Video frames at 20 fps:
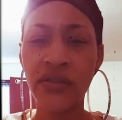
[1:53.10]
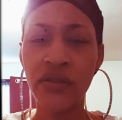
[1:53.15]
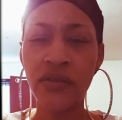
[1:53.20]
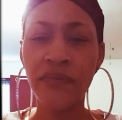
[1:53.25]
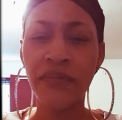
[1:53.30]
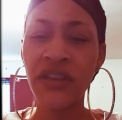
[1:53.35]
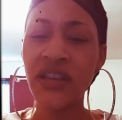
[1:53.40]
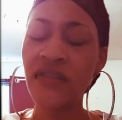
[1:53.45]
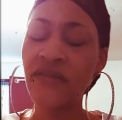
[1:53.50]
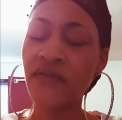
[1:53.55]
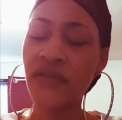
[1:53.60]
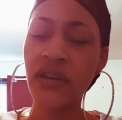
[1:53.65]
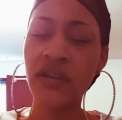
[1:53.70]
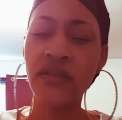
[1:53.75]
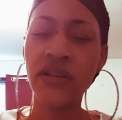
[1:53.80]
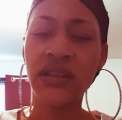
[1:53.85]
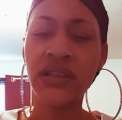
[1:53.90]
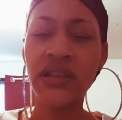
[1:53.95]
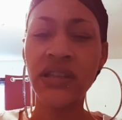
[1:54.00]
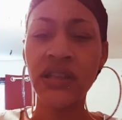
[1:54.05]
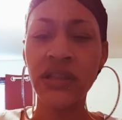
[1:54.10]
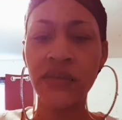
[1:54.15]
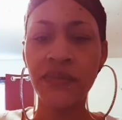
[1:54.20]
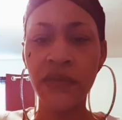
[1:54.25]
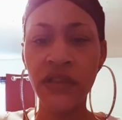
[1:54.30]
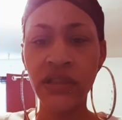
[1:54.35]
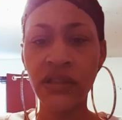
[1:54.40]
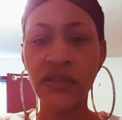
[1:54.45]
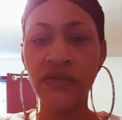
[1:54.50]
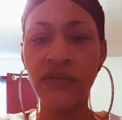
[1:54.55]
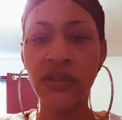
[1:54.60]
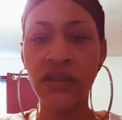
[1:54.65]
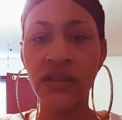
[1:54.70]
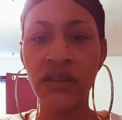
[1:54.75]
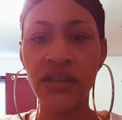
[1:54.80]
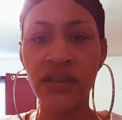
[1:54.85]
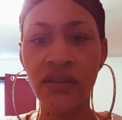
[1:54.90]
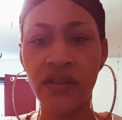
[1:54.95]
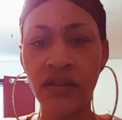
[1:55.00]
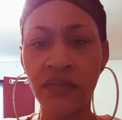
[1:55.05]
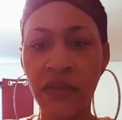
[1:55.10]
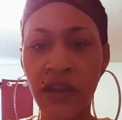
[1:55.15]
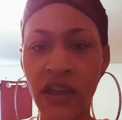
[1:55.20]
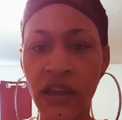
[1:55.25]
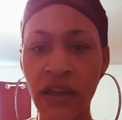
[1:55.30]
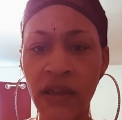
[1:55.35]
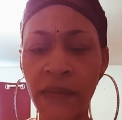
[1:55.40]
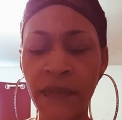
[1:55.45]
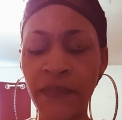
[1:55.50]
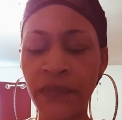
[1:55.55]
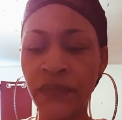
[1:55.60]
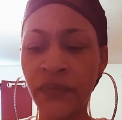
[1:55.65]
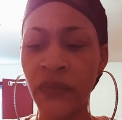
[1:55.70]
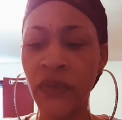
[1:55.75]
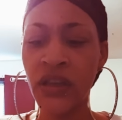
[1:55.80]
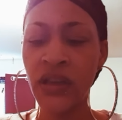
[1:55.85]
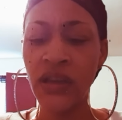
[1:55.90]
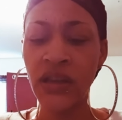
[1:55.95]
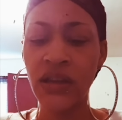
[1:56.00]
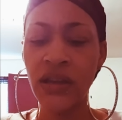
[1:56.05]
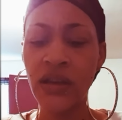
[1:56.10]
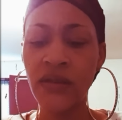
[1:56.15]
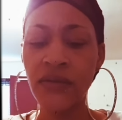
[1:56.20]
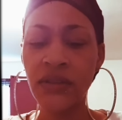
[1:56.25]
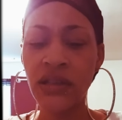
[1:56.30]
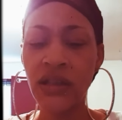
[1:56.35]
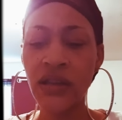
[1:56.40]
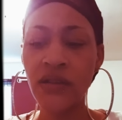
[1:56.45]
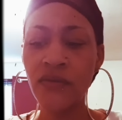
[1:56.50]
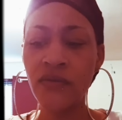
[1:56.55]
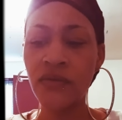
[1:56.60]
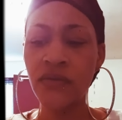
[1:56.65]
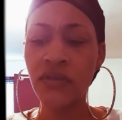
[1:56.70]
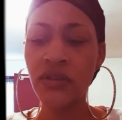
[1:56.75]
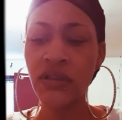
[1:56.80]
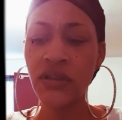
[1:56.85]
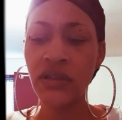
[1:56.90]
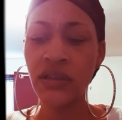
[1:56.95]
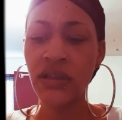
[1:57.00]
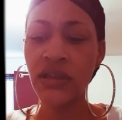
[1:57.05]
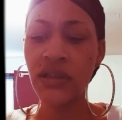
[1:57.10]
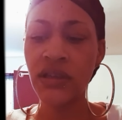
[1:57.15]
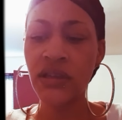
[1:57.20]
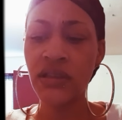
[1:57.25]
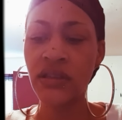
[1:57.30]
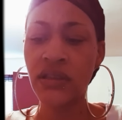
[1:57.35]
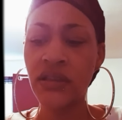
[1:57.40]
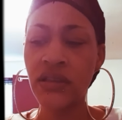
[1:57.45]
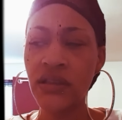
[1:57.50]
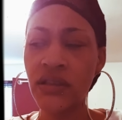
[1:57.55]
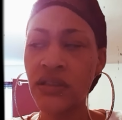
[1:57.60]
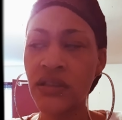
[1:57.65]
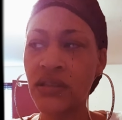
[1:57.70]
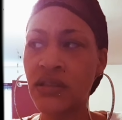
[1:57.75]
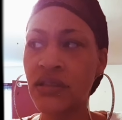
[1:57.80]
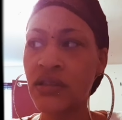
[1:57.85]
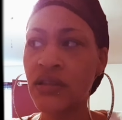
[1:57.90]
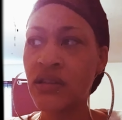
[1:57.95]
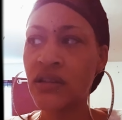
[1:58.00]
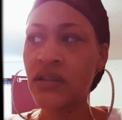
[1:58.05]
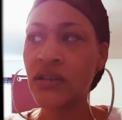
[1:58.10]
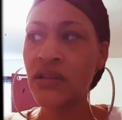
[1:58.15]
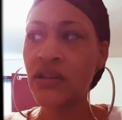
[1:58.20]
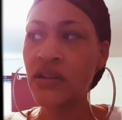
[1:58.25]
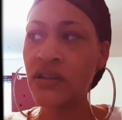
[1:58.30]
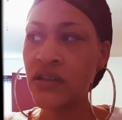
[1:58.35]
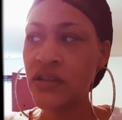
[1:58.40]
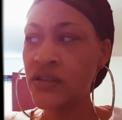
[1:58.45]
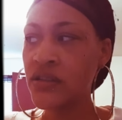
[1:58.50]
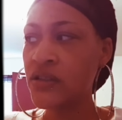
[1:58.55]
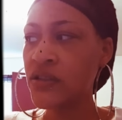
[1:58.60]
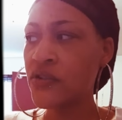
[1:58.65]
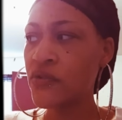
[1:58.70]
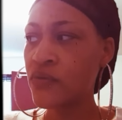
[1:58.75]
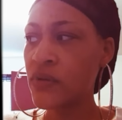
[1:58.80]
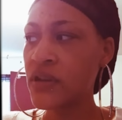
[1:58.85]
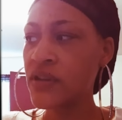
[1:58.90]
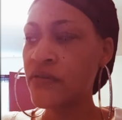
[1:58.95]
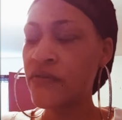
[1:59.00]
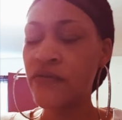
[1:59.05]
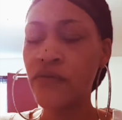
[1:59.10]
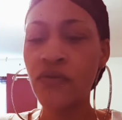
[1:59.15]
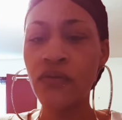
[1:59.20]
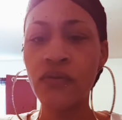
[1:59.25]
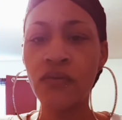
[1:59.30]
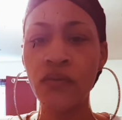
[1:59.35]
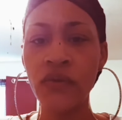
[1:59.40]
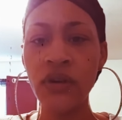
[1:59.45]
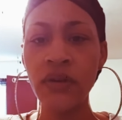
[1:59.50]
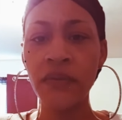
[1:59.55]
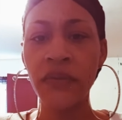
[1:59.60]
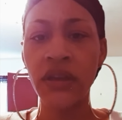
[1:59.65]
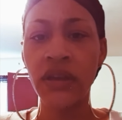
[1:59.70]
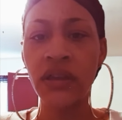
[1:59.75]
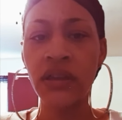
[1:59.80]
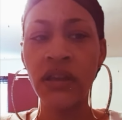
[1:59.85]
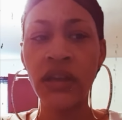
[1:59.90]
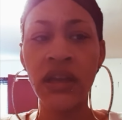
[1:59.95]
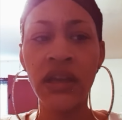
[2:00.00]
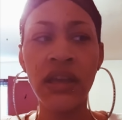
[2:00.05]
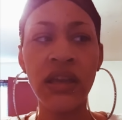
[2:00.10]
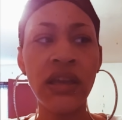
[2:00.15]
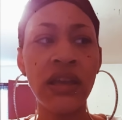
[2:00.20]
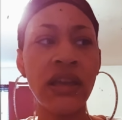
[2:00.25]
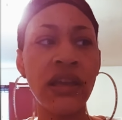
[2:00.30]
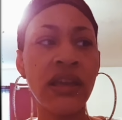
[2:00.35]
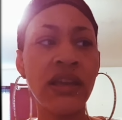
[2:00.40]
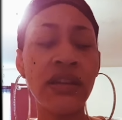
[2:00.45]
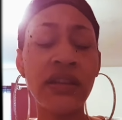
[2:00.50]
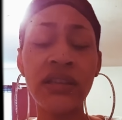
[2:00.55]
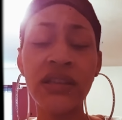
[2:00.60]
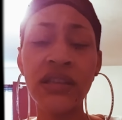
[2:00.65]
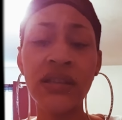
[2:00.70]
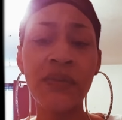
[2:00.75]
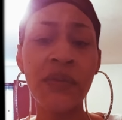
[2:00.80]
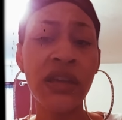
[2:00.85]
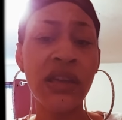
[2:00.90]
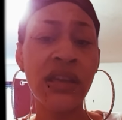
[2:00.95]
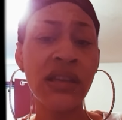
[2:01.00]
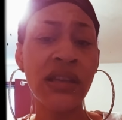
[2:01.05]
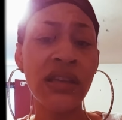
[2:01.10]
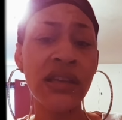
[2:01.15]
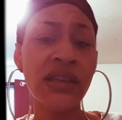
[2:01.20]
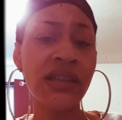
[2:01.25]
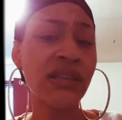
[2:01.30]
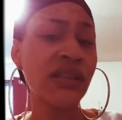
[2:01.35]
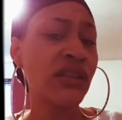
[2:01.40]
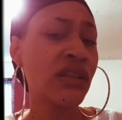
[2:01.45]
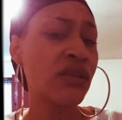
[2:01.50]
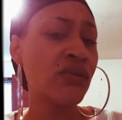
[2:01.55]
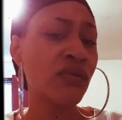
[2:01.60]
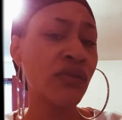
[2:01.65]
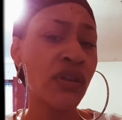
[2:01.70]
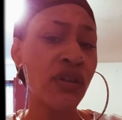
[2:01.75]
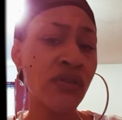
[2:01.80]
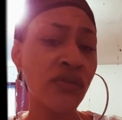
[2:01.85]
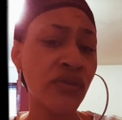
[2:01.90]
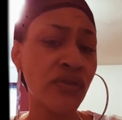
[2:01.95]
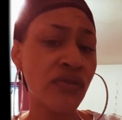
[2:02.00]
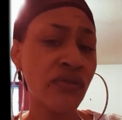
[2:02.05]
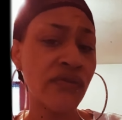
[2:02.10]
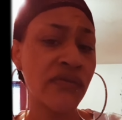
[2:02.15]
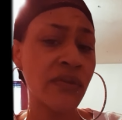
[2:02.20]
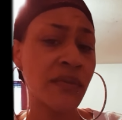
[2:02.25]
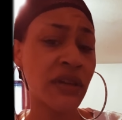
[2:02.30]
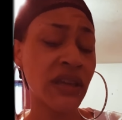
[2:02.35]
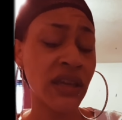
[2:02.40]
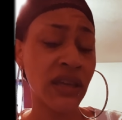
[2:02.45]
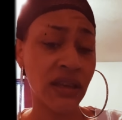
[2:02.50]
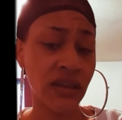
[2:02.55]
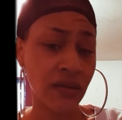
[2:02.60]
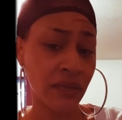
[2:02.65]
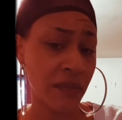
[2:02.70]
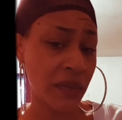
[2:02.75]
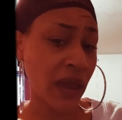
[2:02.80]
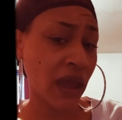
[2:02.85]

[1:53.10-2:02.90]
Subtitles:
Being very dismissive to the young man. I was like, well, look at this ungrateful woman. Here this man is, don't know you from a can of